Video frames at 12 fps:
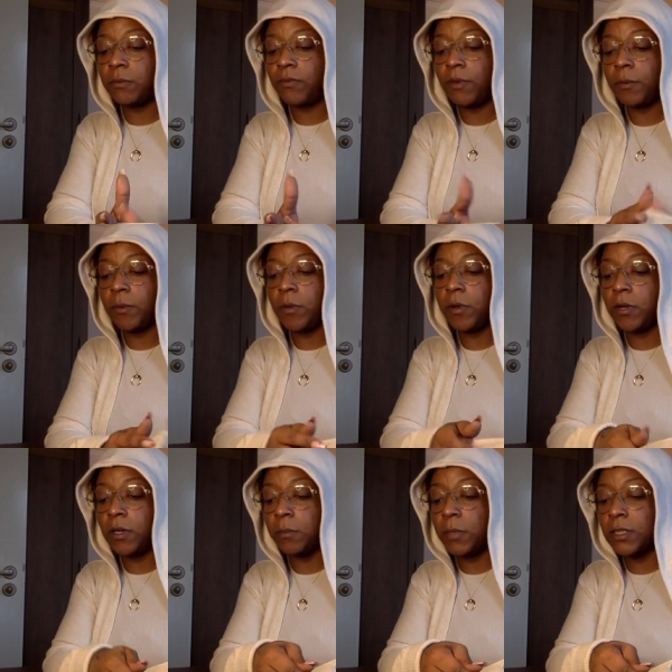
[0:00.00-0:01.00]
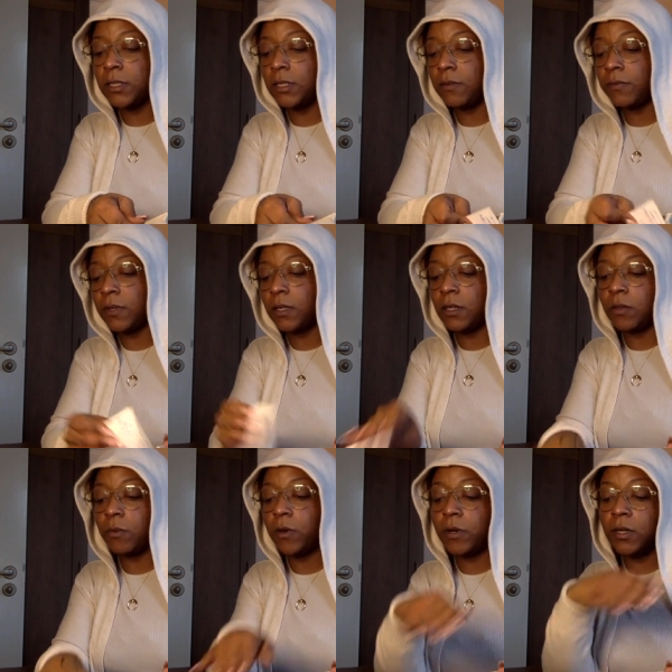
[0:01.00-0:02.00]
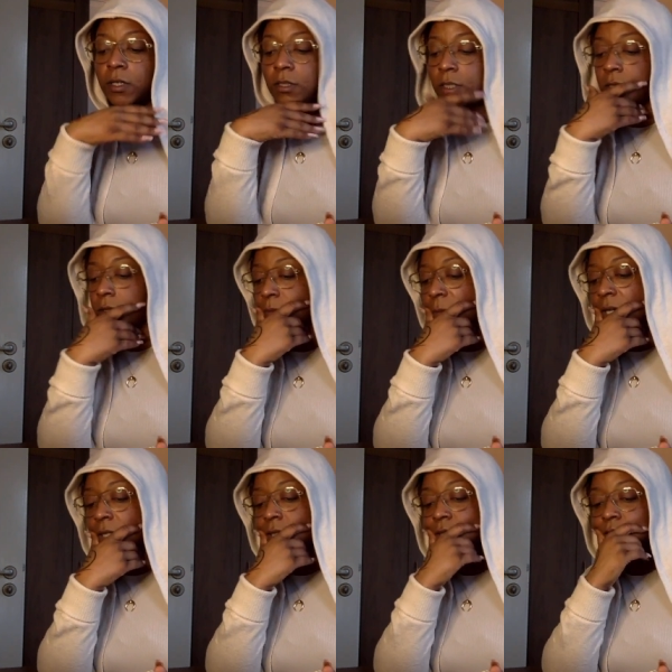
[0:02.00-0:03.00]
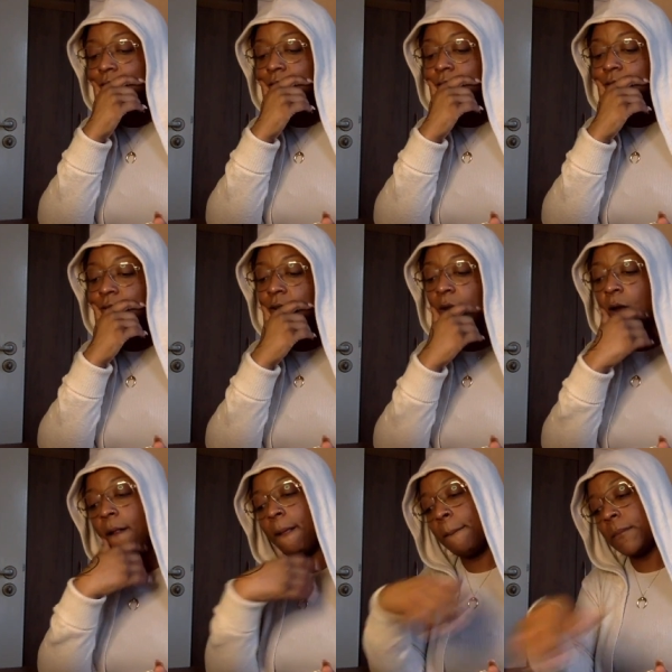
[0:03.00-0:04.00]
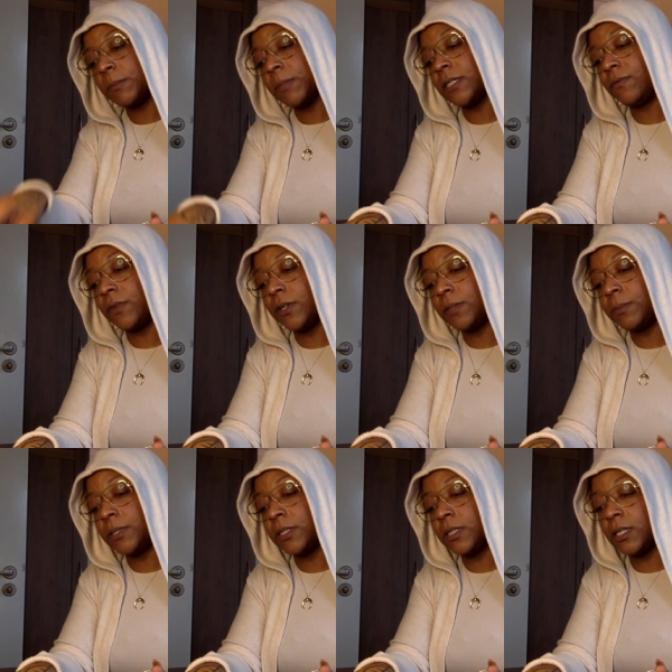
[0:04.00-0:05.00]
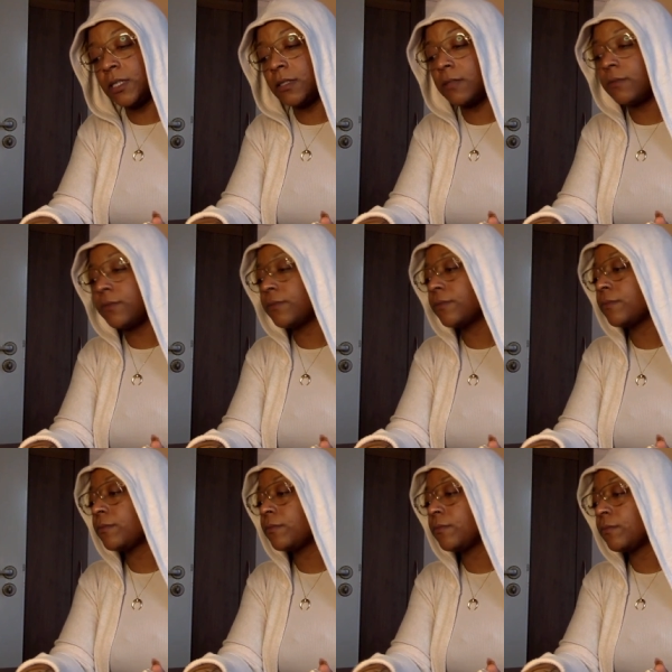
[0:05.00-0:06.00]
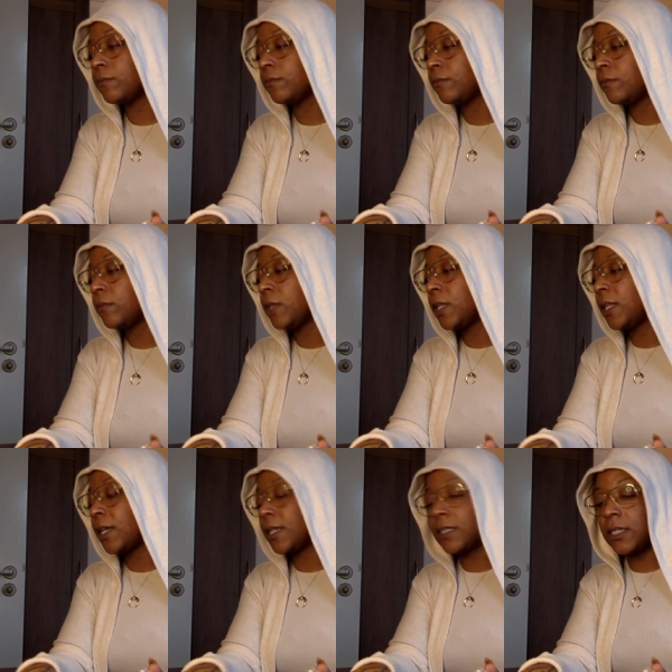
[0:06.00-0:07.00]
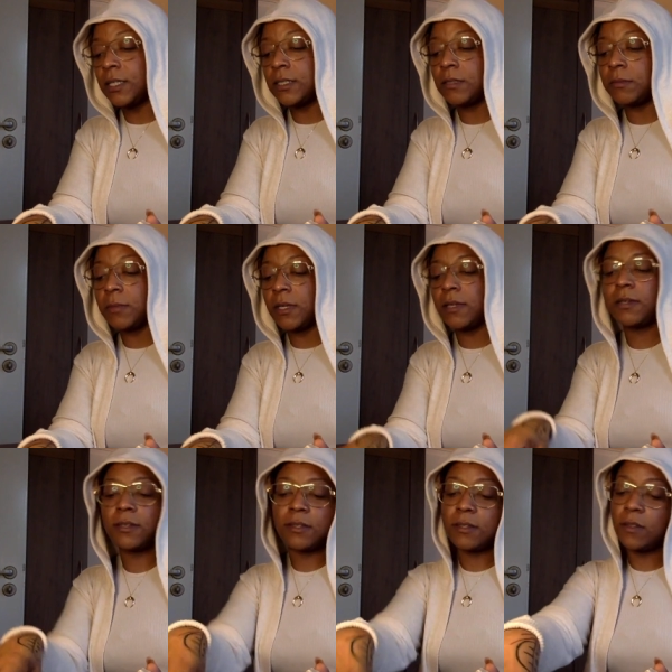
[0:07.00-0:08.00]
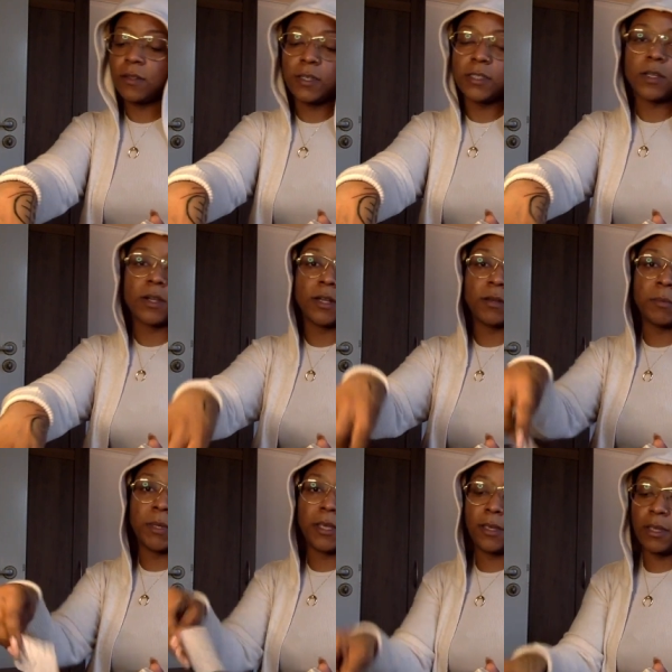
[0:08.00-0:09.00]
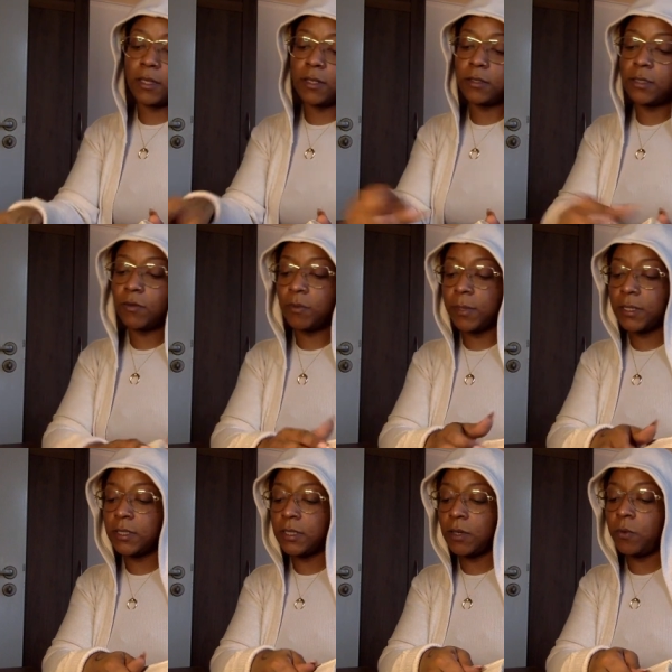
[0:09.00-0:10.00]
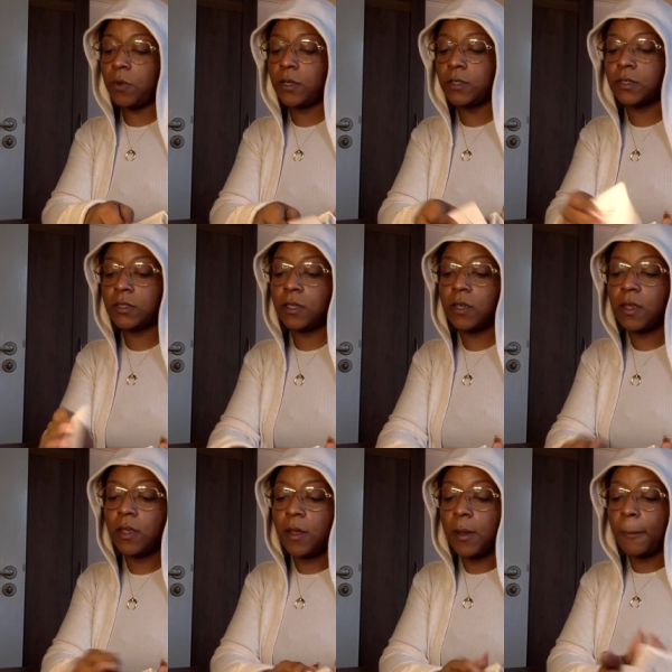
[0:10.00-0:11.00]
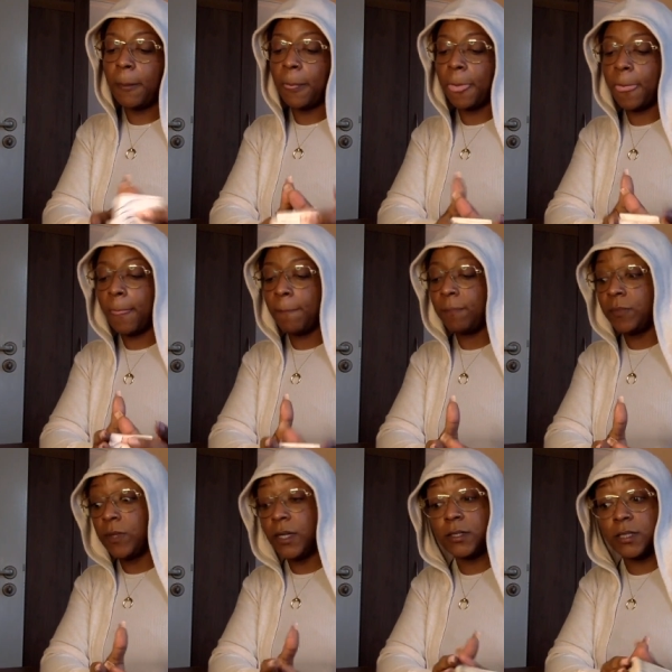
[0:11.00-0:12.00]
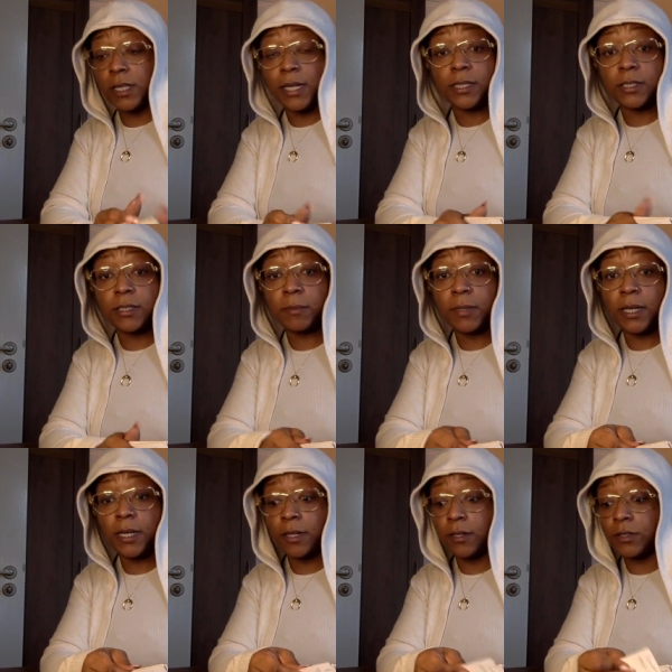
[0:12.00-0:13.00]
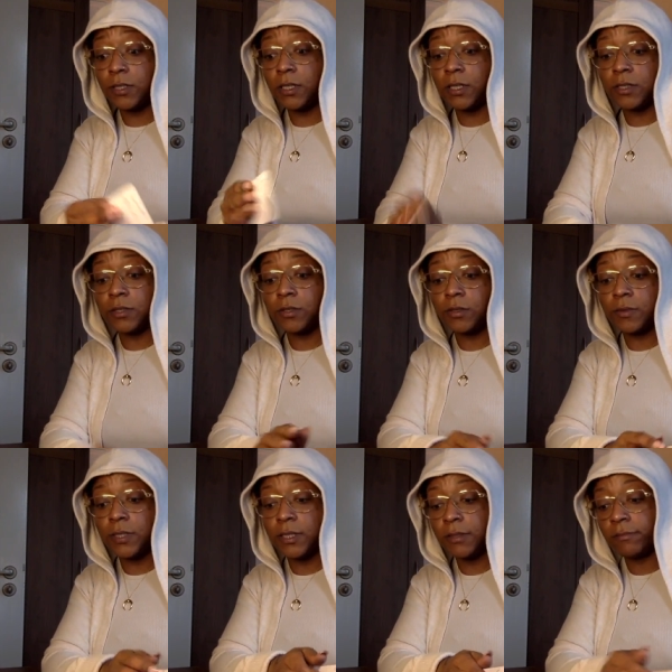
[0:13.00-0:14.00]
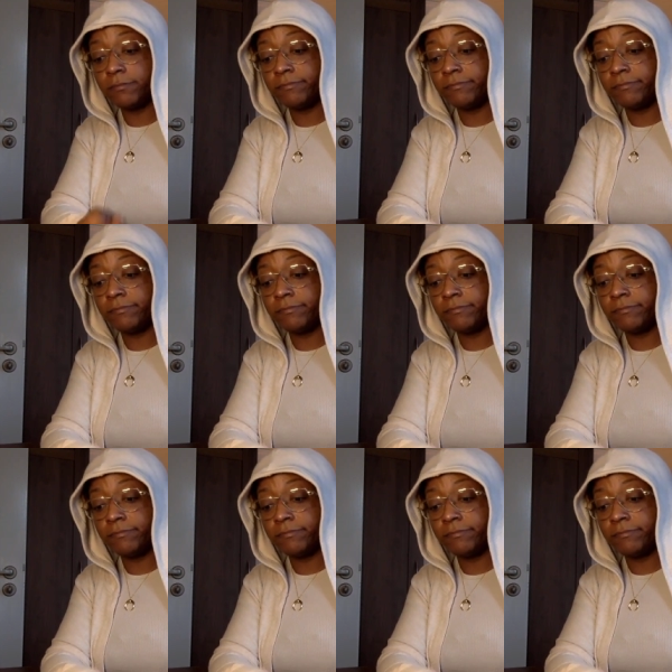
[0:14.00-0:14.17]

February could be significant. Aquarius, Pisces energy. Somebody's very possessive. Like I said, some it's hard to be in several places at once. There's a lot of Gemini energy in your reading.